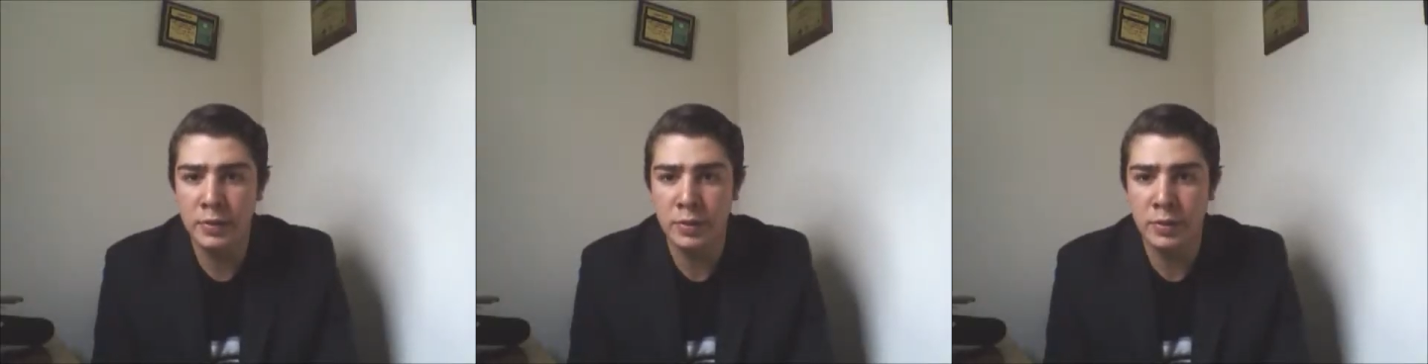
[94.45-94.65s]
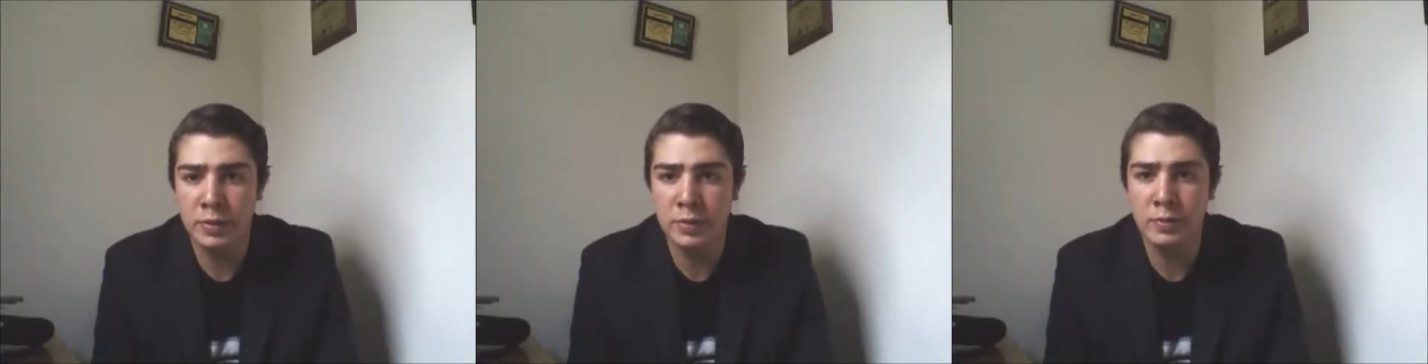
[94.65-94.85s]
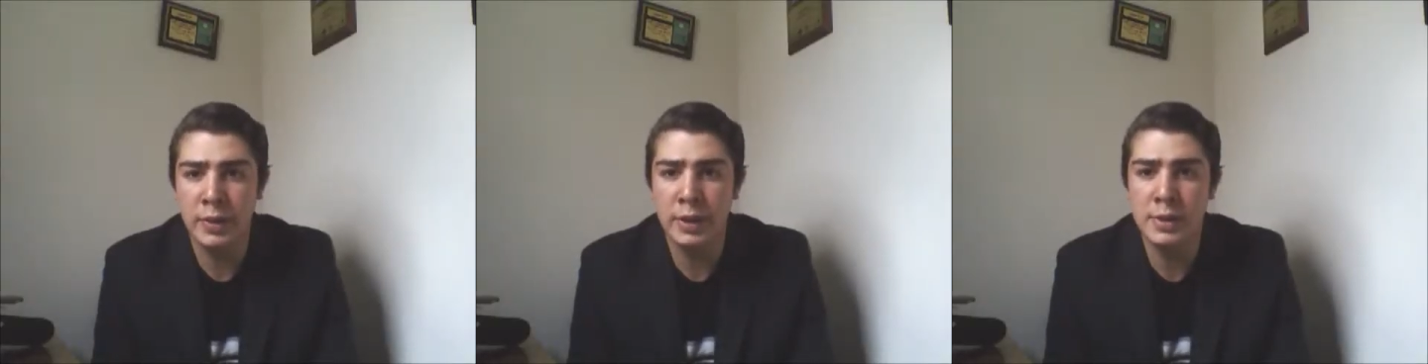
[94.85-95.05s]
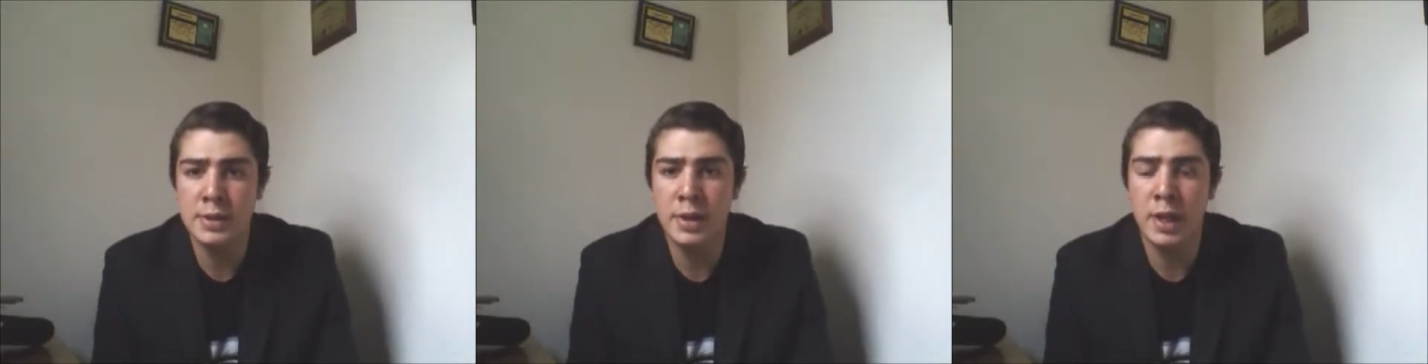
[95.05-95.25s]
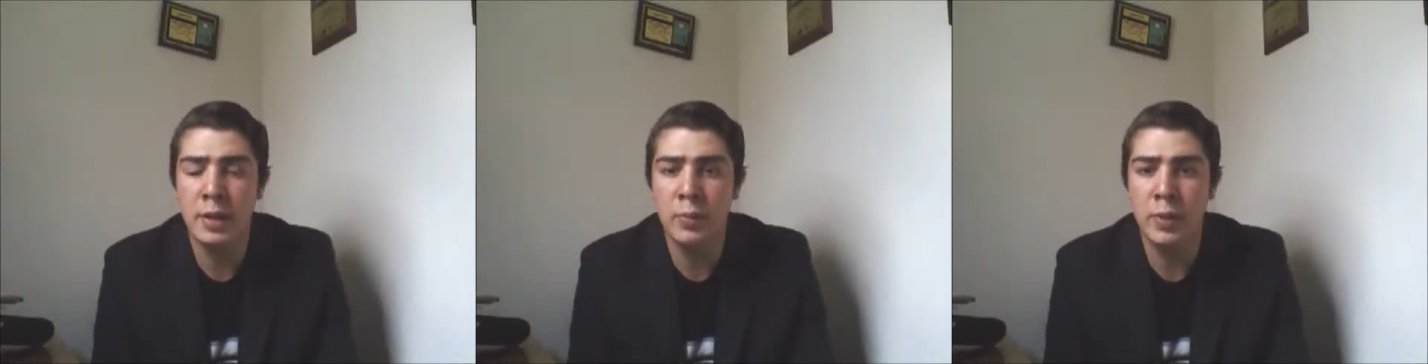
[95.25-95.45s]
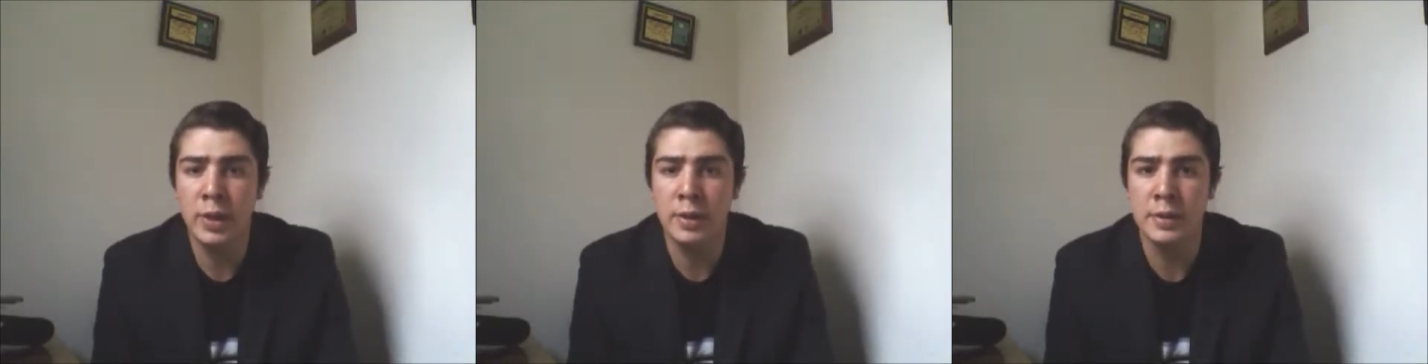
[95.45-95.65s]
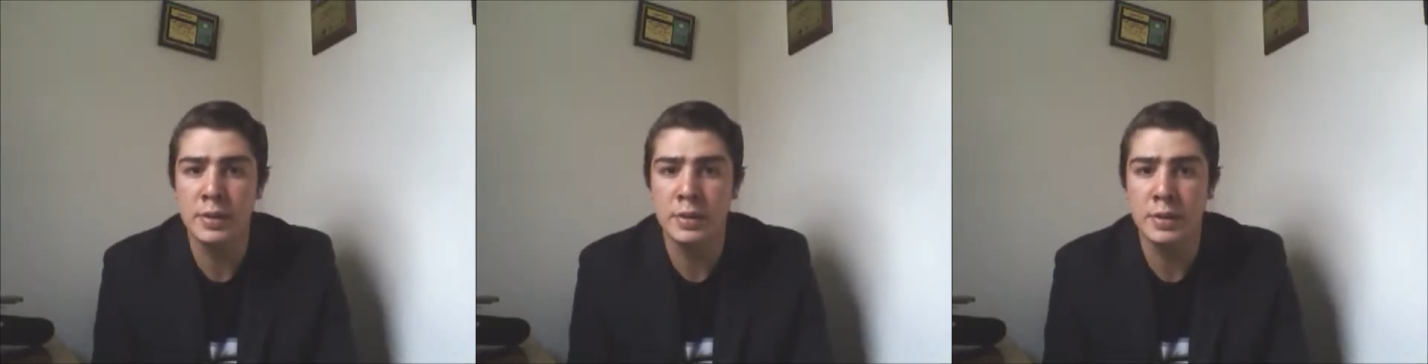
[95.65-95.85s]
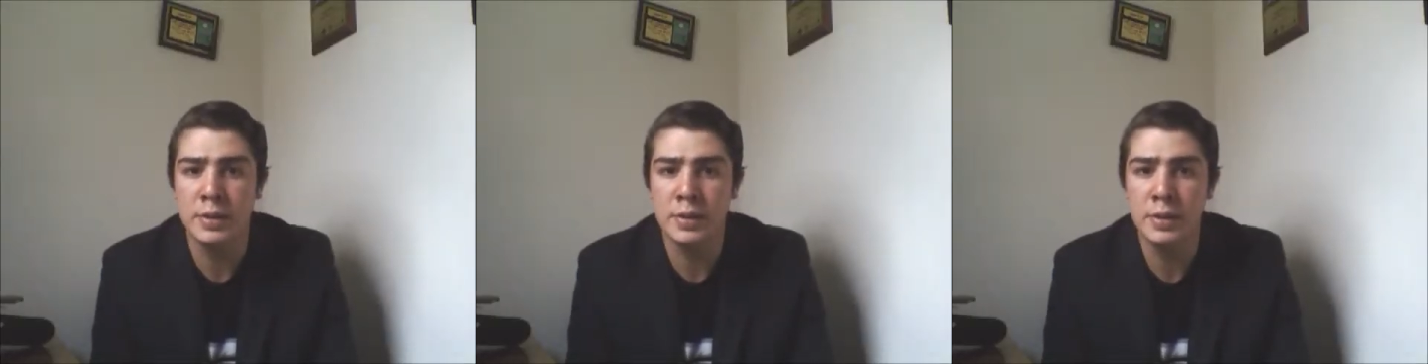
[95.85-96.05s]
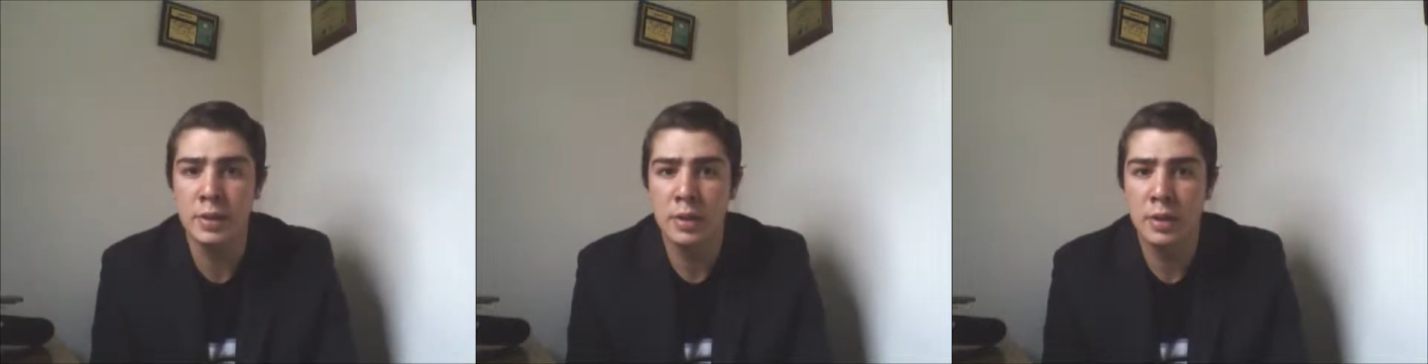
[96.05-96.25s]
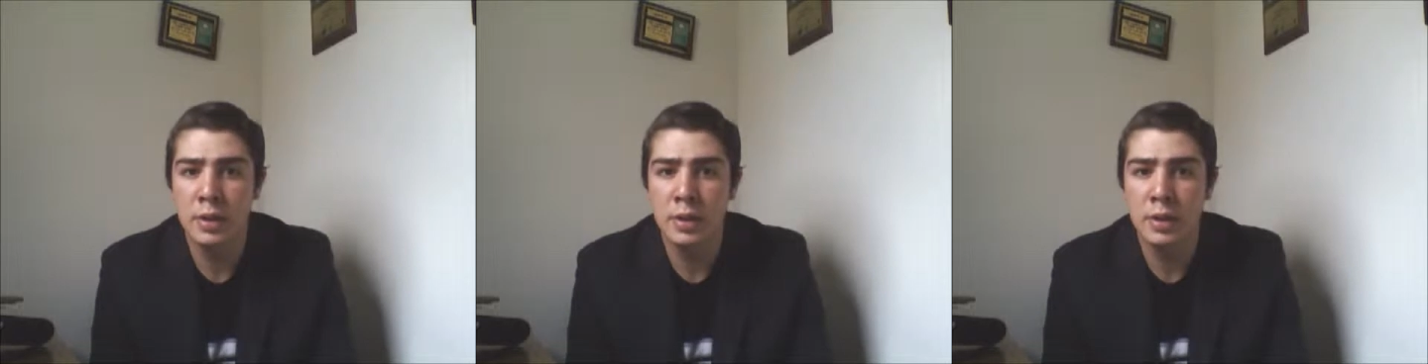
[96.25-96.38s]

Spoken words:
our strengths, and weaknesses.